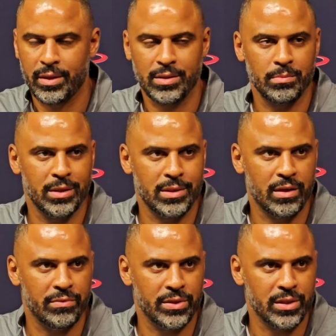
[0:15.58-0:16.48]
let some
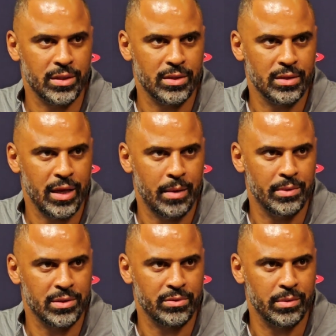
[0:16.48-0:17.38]
unselfish
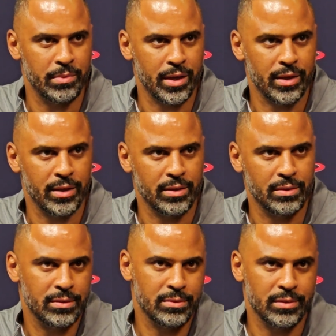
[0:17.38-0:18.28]
habits creep back
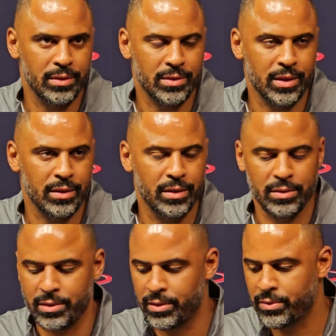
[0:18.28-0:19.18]
in, looks
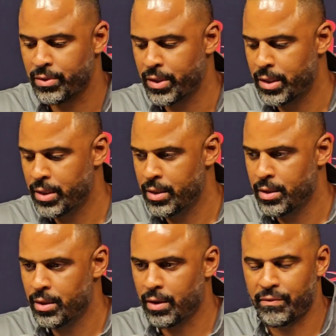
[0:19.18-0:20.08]
evident. So,
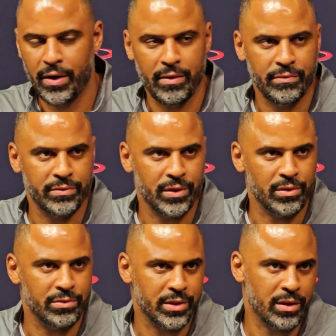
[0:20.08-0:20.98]
5
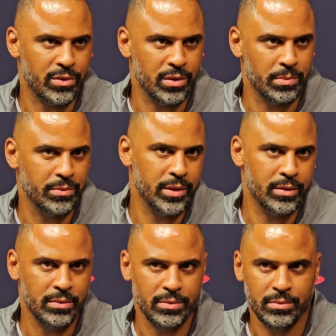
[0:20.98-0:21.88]
turnovers that quarter, but
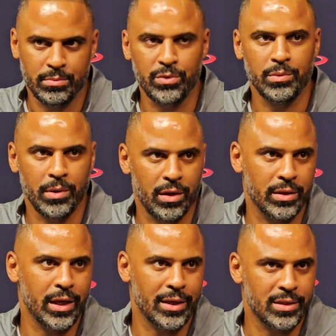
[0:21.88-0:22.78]
we moved the
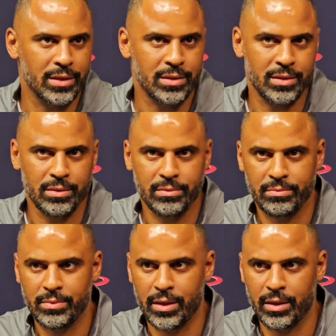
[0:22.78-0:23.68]
ball and got assists,
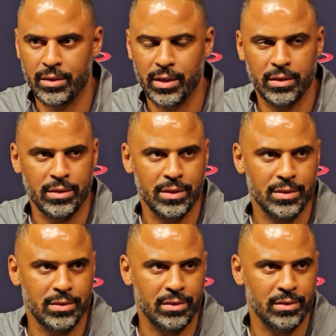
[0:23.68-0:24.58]
and I think 10
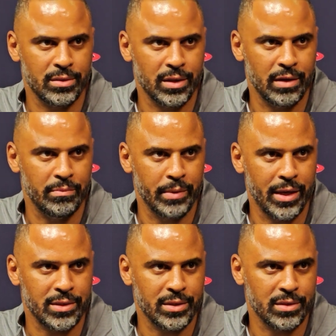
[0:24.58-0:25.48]
assists on 11
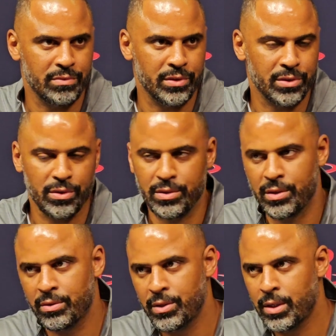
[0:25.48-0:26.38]
baskets in the first quarter.
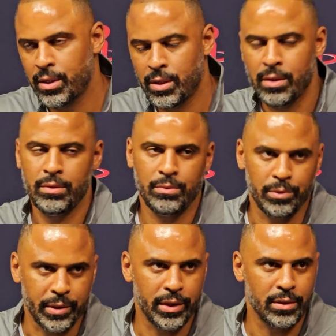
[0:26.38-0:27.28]
So,
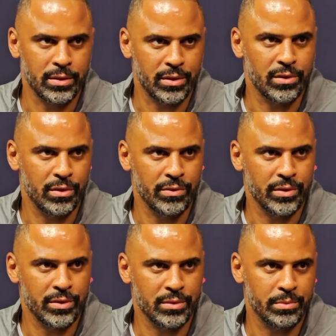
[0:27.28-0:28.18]
when we didn't turn it
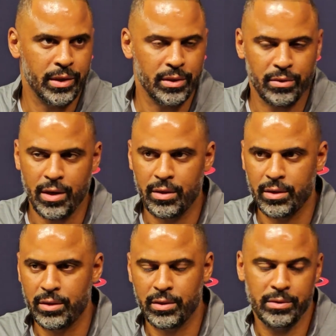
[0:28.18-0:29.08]
over and play in the crowd,
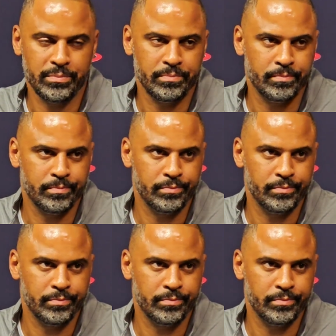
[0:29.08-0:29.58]
it looked good.